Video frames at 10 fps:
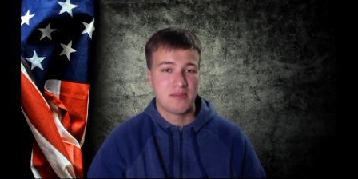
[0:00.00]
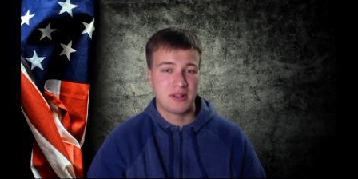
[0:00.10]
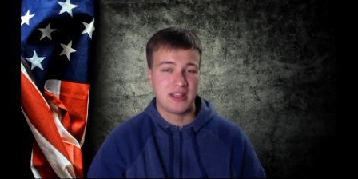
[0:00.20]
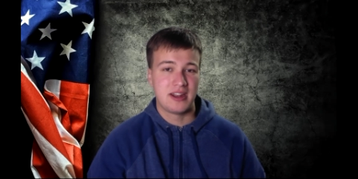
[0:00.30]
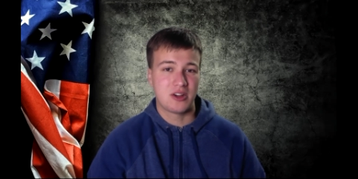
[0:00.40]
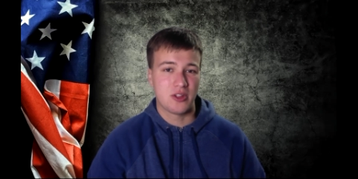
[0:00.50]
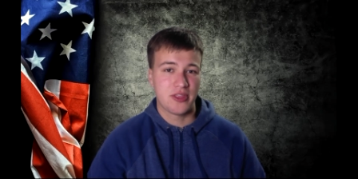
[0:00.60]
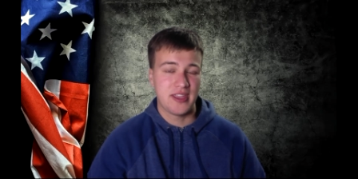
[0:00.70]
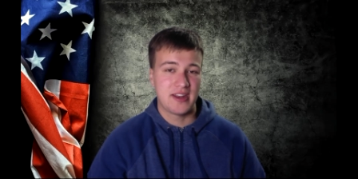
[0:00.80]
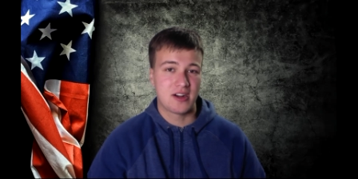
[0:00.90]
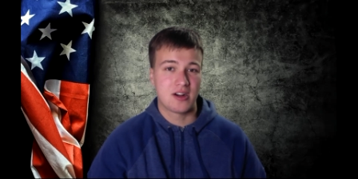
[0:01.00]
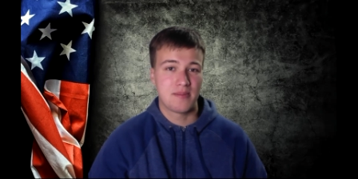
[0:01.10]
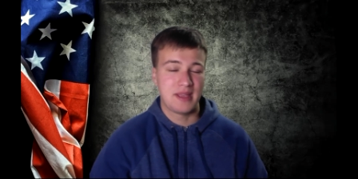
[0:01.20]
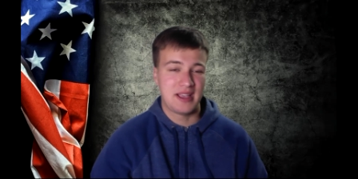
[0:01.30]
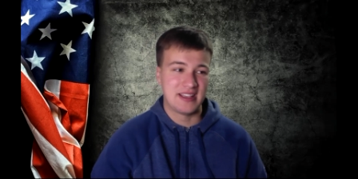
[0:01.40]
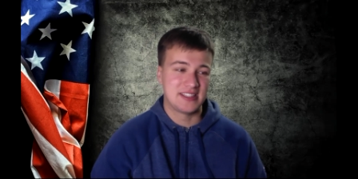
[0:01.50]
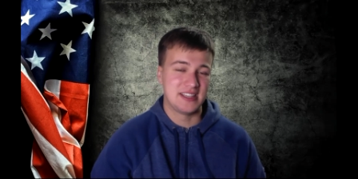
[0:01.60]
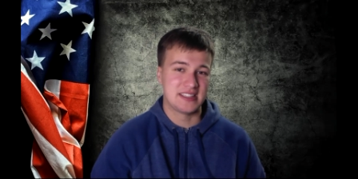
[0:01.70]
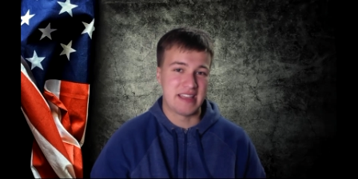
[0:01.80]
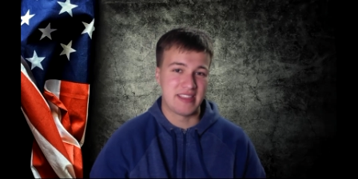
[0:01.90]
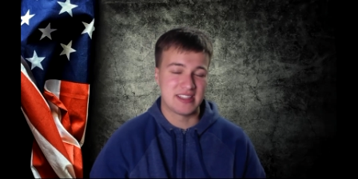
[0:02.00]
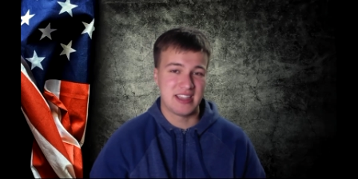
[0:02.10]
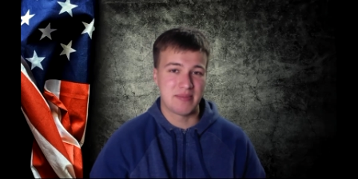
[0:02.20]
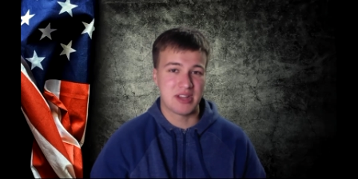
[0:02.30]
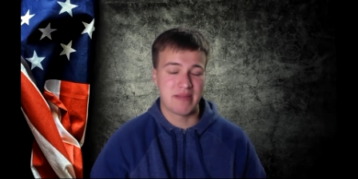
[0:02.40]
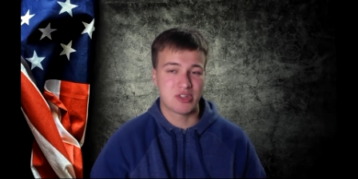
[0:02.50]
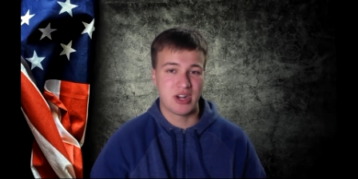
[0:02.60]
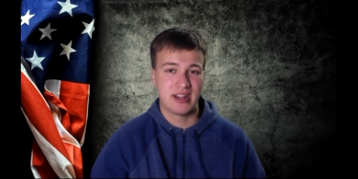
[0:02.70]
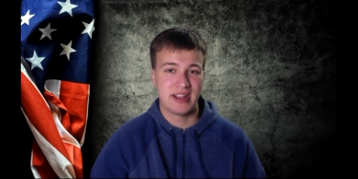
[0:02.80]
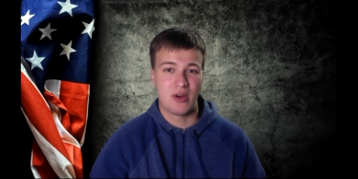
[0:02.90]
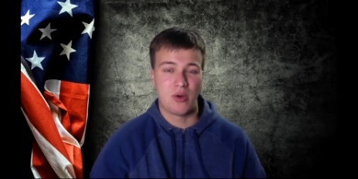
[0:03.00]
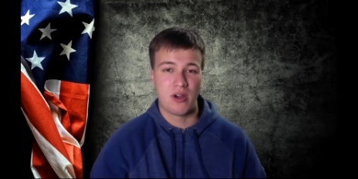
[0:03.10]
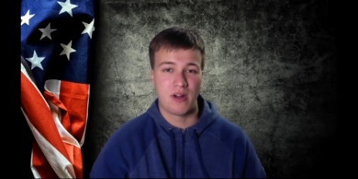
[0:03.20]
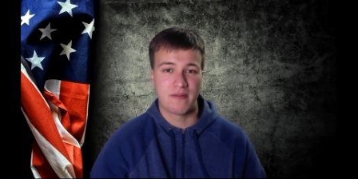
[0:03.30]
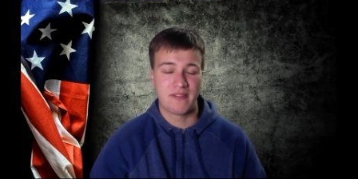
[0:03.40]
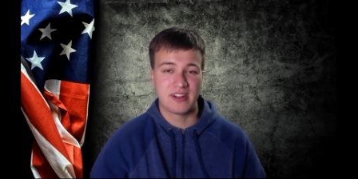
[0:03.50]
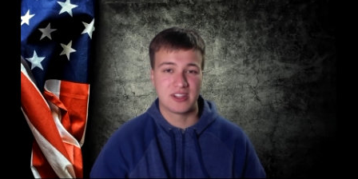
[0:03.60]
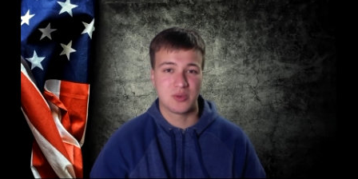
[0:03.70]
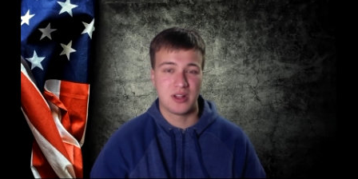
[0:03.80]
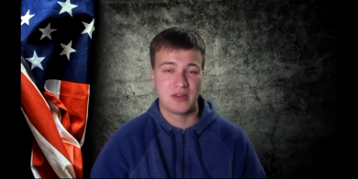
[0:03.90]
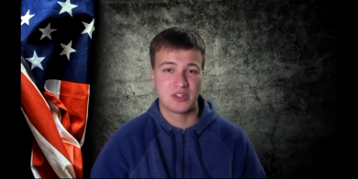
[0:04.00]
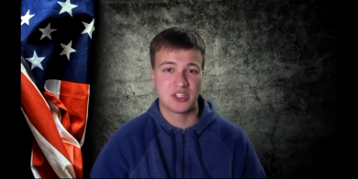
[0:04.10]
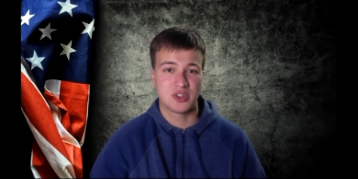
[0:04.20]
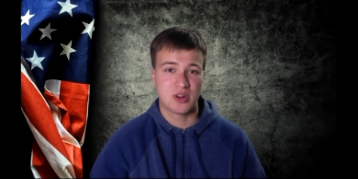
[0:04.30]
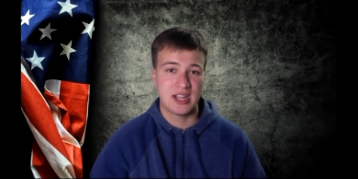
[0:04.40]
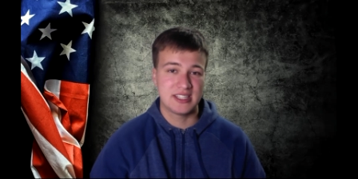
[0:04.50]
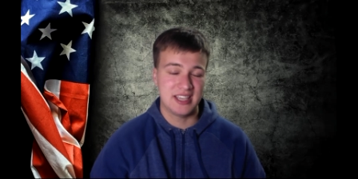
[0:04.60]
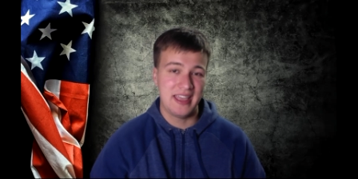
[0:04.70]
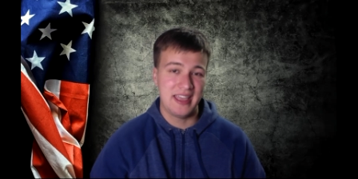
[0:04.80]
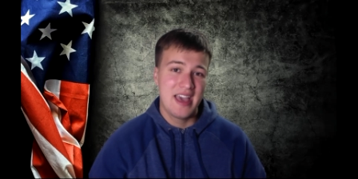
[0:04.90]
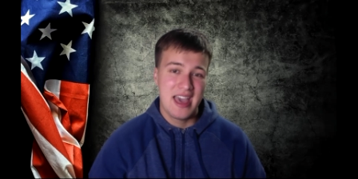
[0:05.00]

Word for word: political theater because he's at the same time trying to get oil from Venezuela, which is crazy.